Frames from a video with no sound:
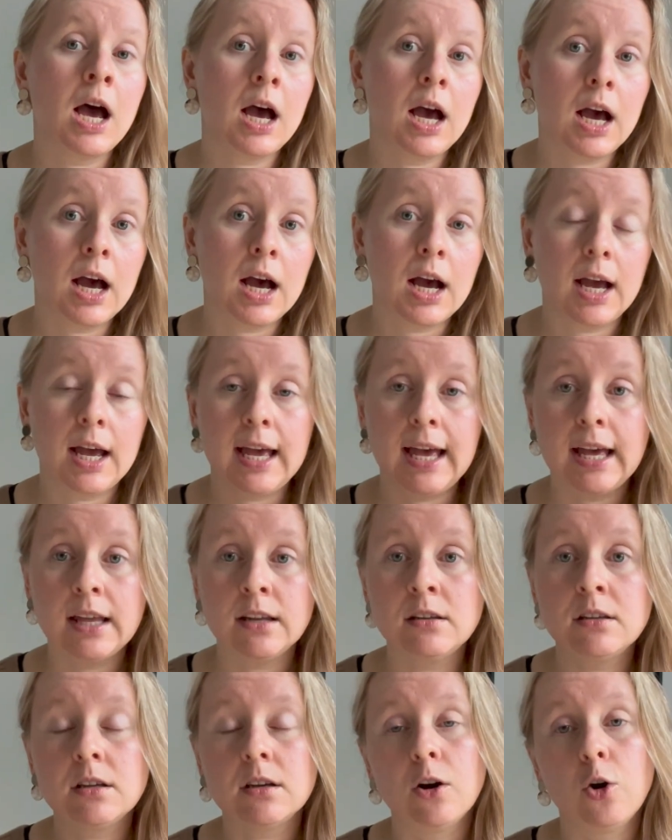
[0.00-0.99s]

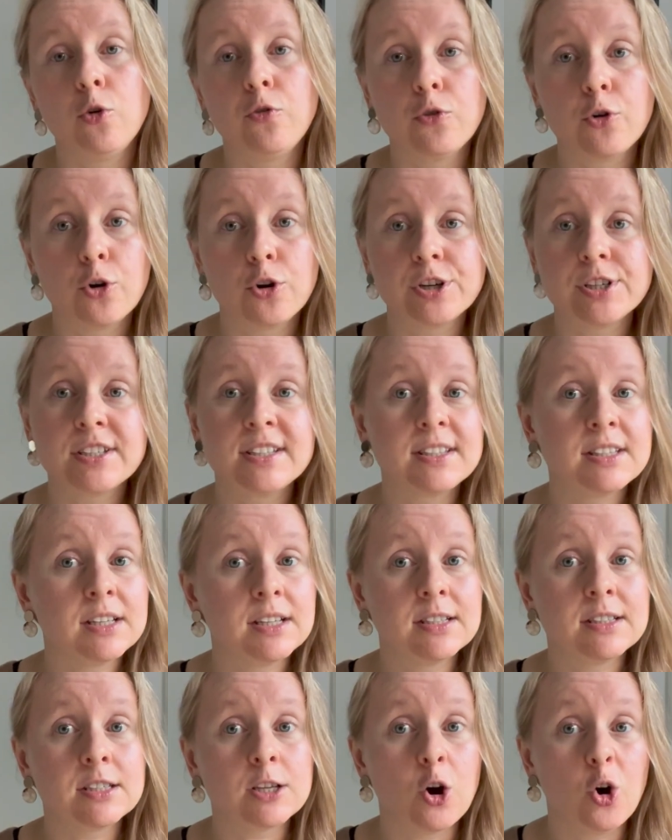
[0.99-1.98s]
and of course
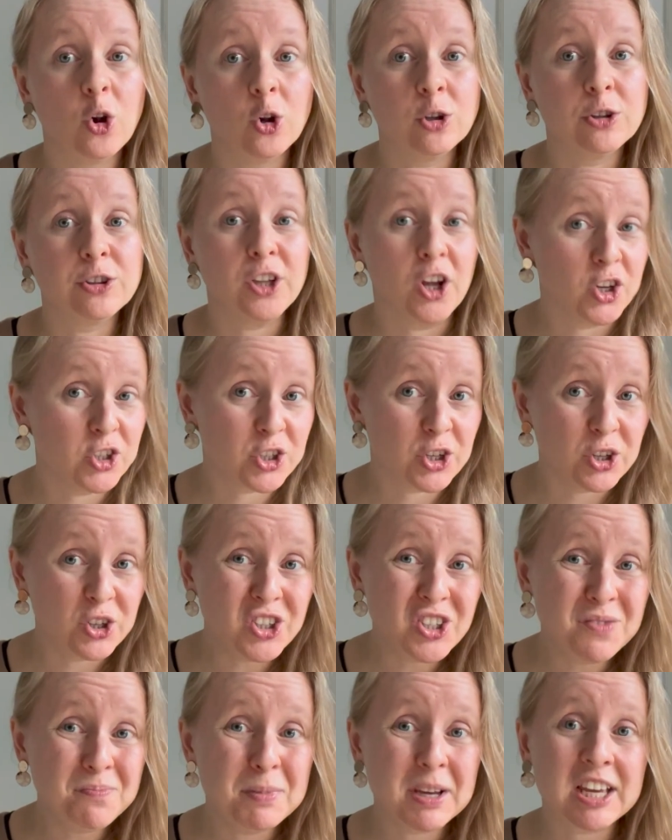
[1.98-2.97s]
it's all not
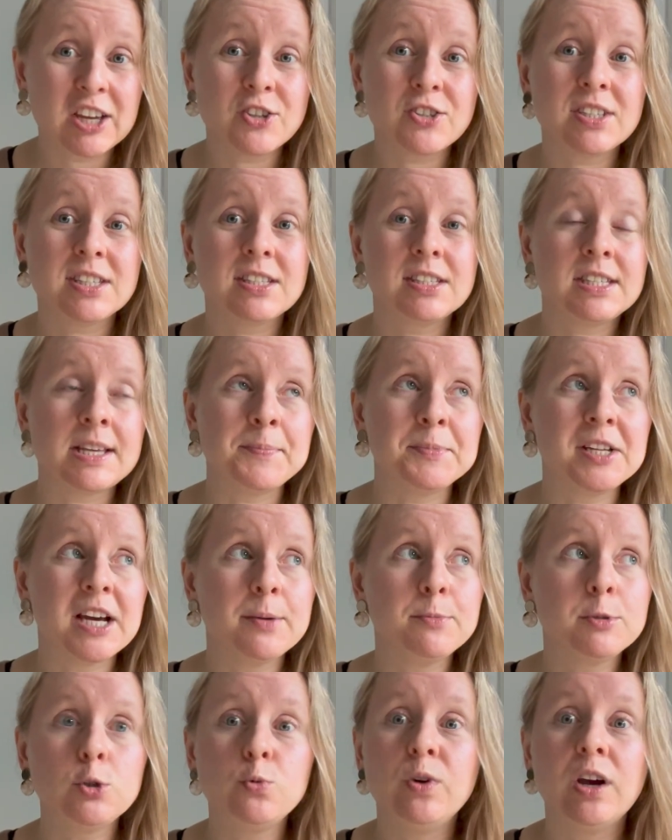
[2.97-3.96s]
good, because
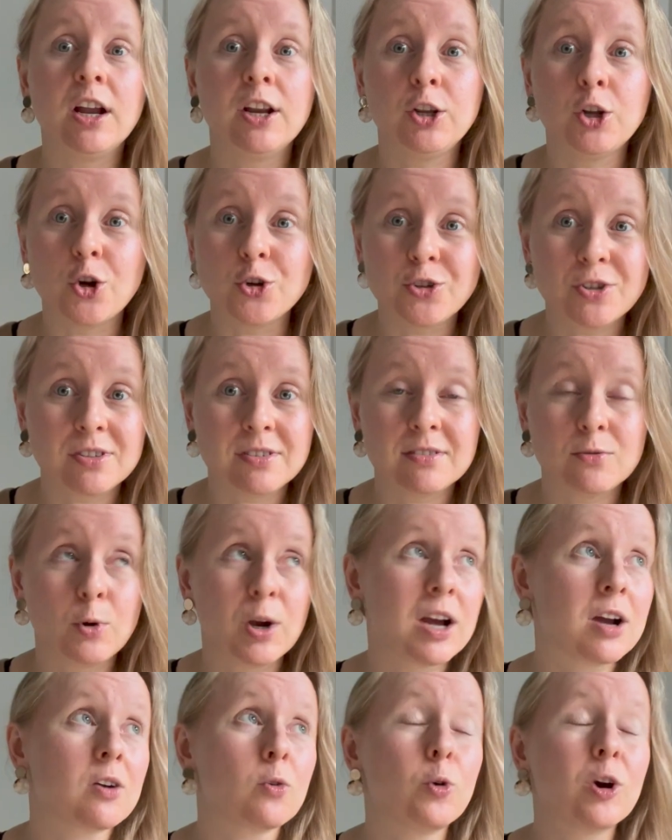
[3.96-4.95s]
sometimes
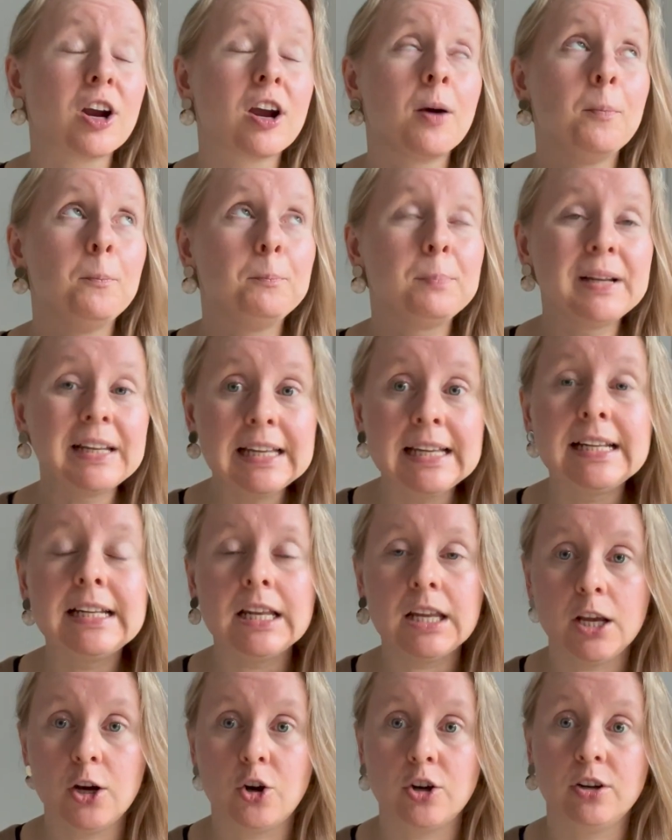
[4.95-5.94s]
we're
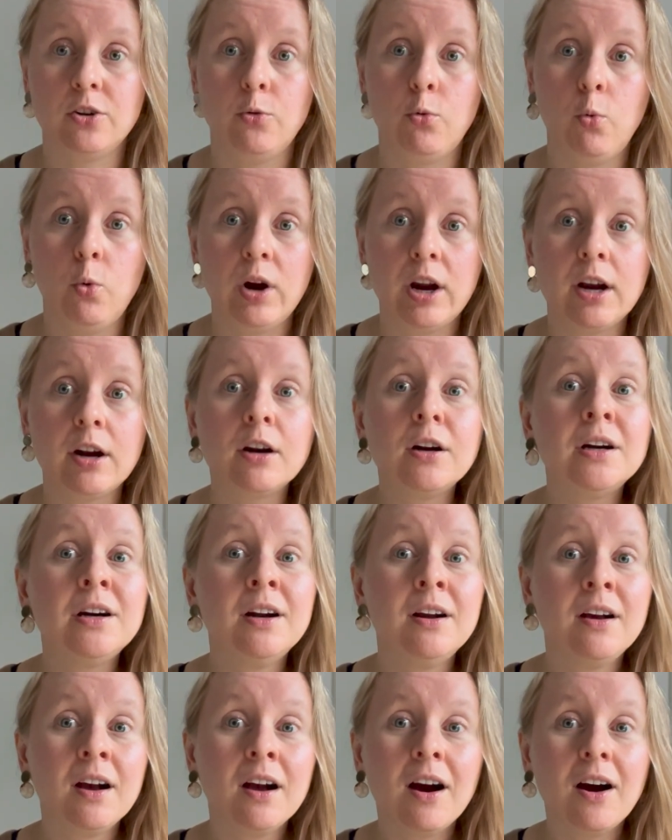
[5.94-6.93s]
completely
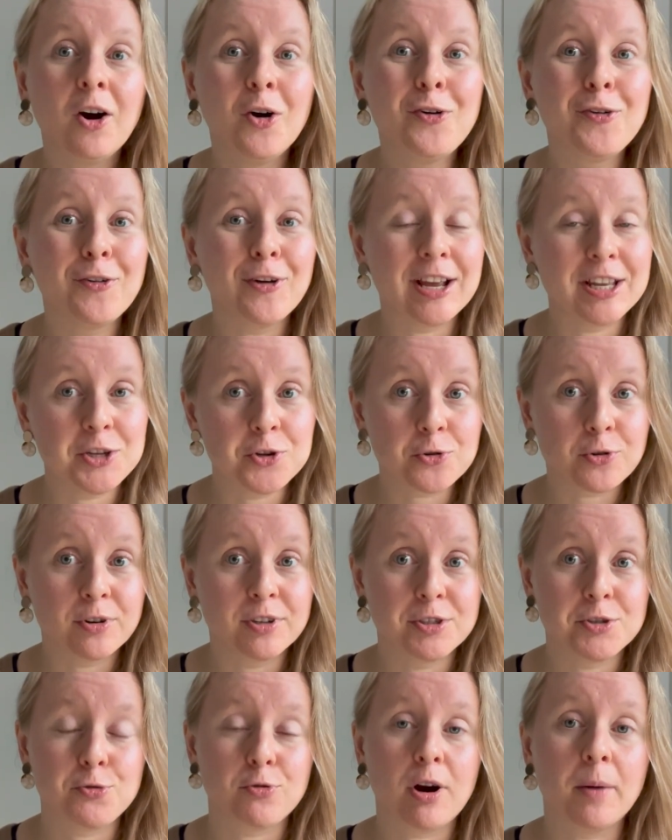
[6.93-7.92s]
unaware of
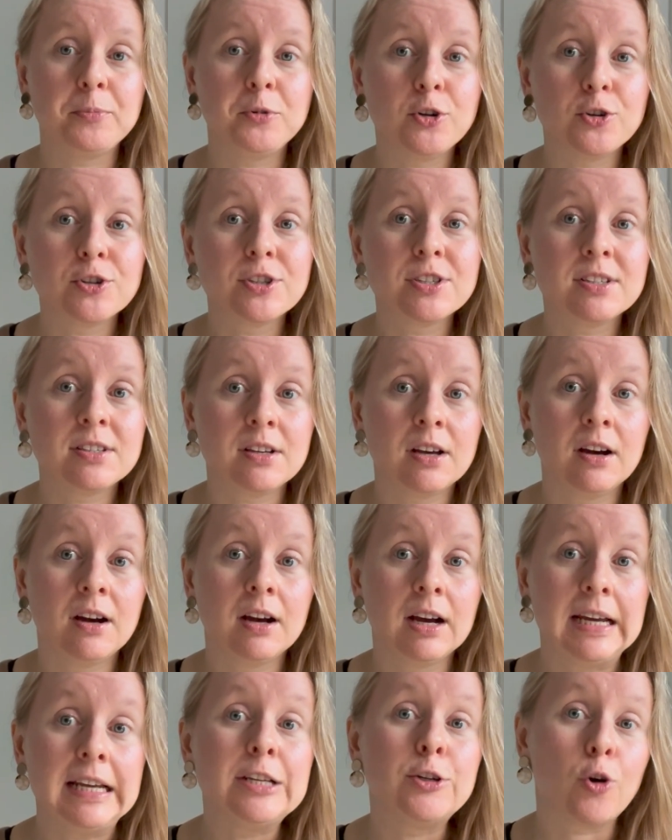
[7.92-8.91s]
endocrine disruptors
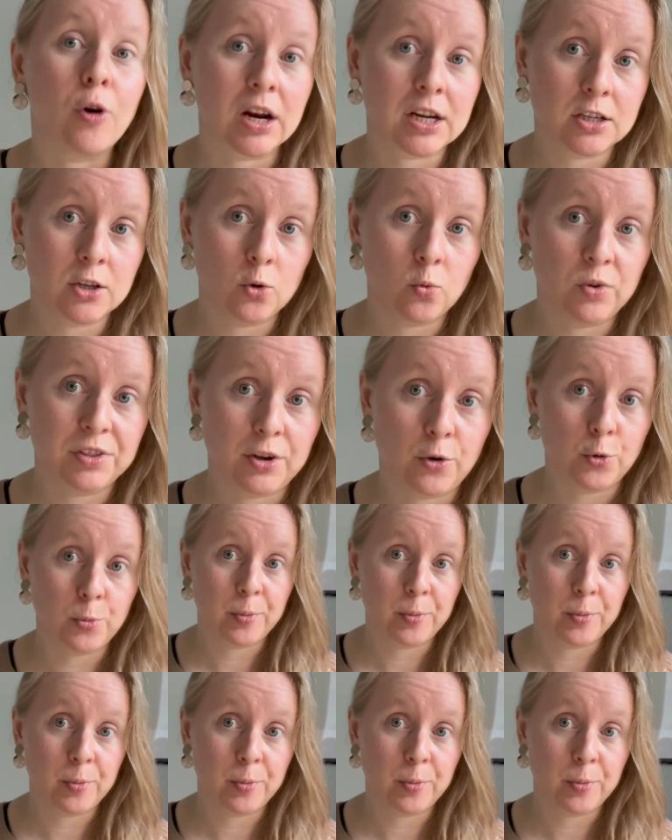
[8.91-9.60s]
interacting with our